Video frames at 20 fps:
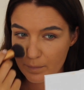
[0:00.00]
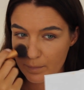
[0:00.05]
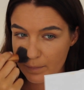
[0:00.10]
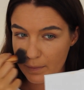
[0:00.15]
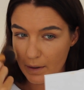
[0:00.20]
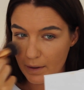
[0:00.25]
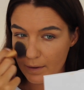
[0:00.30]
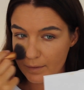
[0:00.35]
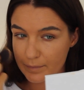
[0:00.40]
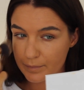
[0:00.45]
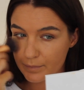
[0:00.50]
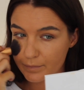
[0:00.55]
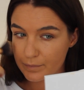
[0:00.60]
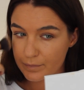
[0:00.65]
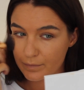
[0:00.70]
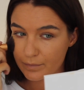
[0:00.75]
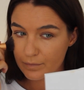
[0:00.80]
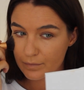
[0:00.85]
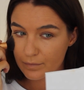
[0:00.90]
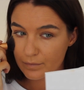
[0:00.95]
But
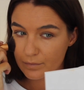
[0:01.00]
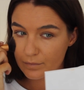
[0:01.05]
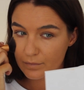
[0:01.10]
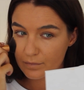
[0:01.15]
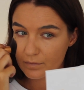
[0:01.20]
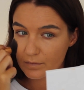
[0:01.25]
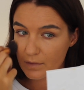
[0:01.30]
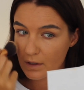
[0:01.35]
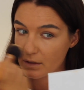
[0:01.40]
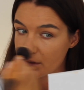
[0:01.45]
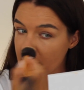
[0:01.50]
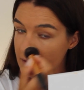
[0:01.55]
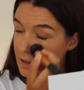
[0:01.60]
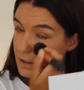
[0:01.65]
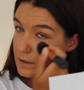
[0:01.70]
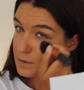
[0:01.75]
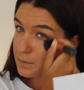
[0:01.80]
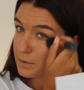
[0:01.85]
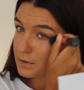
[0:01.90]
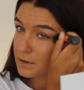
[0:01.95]
I think
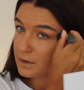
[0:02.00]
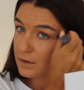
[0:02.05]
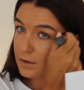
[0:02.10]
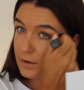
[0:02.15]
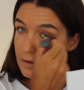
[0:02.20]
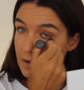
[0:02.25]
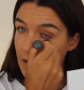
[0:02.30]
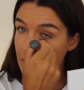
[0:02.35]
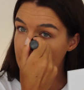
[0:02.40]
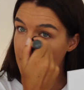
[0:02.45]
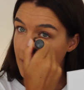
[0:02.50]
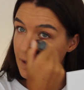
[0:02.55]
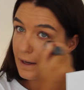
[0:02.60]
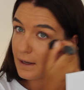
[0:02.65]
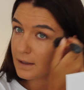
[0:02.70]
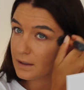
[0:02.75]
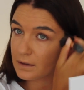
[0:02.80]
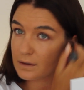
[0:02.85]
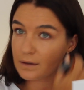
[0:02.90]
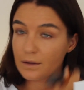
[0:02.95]
that's pretty good. I might
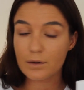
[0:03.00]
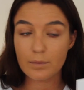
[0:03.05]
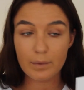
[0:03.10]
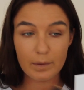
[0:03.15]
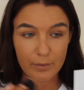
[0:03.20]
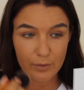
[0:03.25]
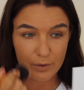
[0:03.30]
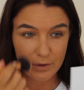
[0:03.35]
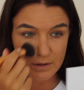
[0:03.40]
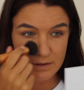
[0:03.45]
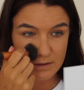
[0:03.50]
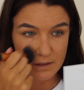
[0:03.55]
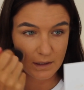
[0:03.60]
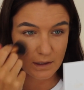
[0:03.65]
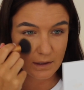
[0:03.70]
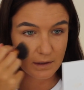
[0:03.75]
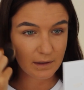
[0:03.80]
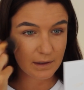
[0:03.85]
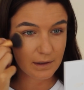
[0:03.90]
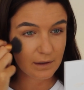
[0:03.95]
add a little bit more
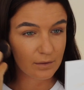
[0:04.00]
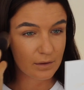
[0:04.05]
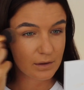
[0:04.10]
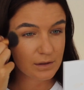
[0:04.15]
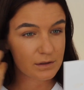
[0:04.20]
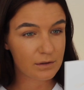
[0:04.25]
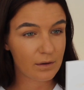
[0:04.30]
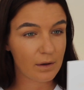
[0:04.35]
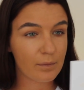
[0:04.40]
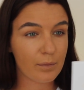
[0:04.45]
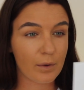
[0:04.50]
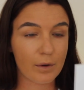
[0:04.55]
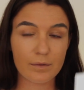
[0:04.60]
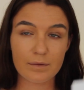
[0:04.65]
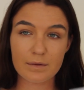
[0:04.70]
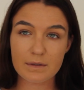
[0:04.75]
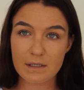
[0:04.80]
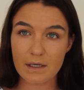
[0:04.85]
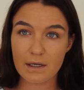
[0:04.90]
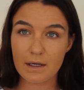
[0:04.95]
concealer later on, so I
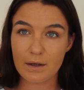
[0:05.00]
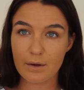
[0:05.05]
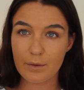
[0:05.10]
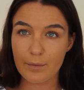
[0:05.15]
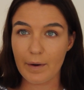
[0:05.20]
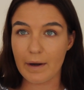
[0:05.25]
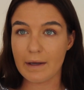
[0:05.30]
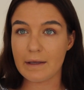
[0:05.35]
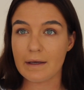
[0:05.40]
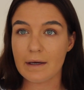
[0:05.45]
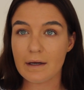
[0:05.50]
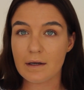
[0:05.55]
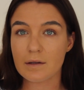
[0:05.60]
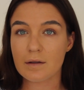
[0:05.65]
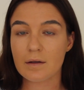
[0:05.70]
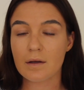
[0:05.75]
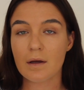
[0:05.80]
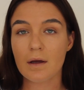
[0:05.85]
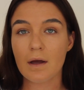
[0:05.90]
won't set it quite yet.